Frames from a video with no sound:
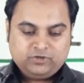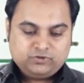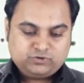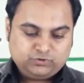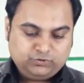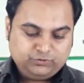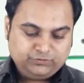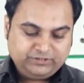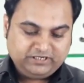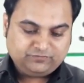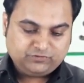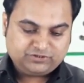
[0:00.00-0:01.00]
So
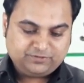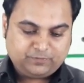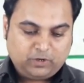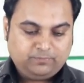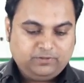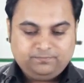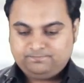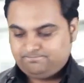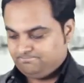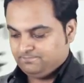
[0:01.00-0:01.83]
that was the problem.